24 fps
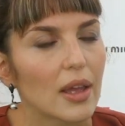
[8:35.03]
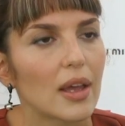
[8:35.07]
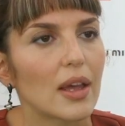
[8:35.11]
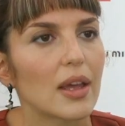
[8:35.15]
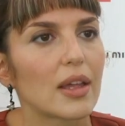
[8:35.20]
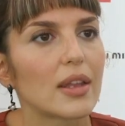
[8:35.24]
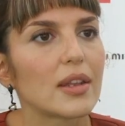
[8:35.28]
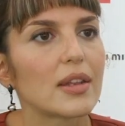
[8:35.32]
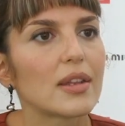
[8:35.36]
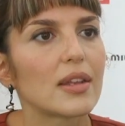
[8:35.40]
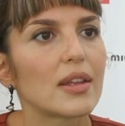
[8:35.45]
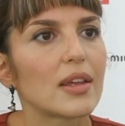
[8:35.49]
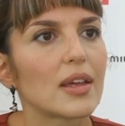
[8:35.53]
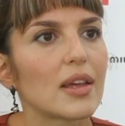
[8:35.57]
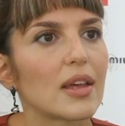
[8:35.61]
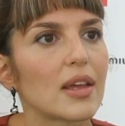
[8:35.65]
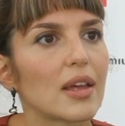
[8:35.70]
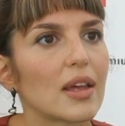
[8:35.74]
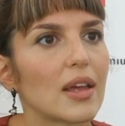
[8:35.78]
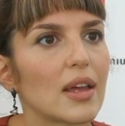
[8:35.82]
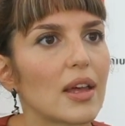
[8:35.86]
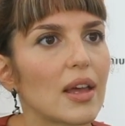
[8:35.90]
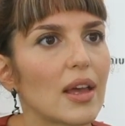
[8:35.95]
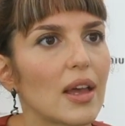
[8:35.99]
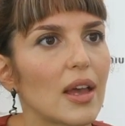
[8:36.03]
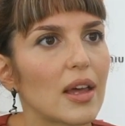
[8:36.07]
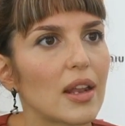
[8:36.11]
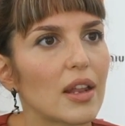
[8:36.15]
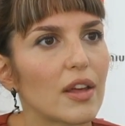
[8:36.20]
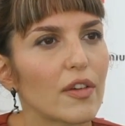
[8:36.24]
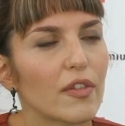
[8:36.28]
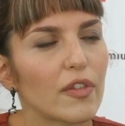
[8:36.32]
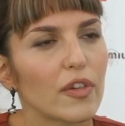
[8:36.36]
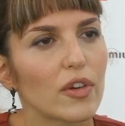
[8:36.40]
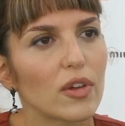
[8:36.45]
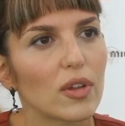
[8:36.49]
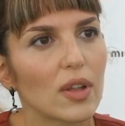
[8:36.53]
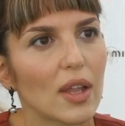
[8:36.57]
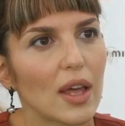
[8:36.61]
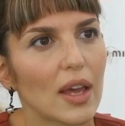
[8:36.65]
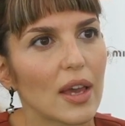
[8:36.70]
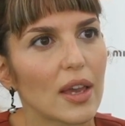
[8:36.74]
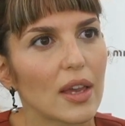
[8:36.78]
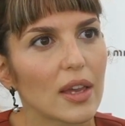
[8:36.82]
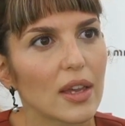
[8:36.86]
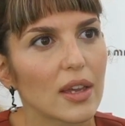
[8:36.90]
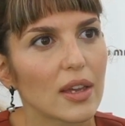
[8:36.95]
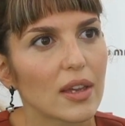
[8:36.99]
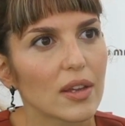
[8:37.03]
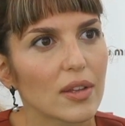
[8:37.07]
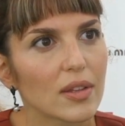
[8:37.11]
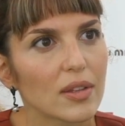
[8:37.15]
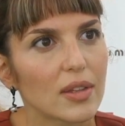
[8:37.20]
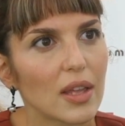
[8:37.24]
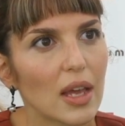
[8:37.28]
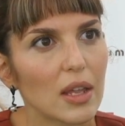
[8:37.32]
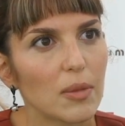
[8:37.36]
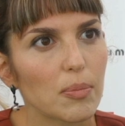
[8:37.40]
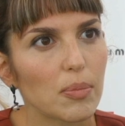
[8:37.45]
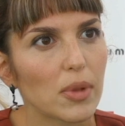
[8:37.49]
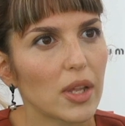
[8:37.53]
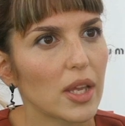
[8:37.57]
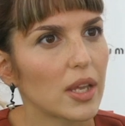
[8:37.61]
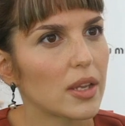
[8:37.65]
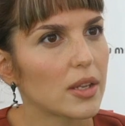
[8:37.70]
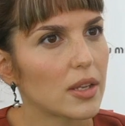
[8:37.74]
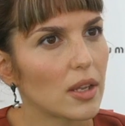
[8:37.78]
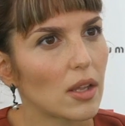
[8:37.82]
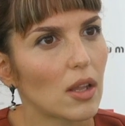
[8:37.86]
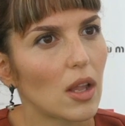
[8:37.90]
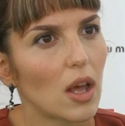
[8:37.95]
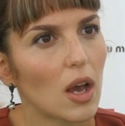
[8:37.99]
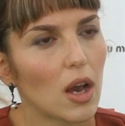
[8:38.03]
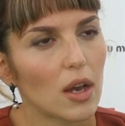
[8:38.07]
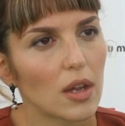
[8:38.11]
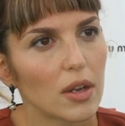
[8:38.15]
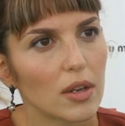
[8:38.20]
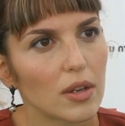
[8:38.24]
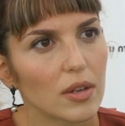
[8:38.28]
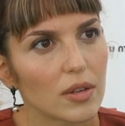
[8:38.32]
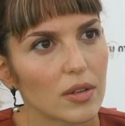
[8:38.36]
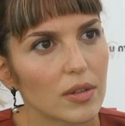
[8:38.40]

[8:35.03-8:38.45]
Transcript: And I feel like that played a lot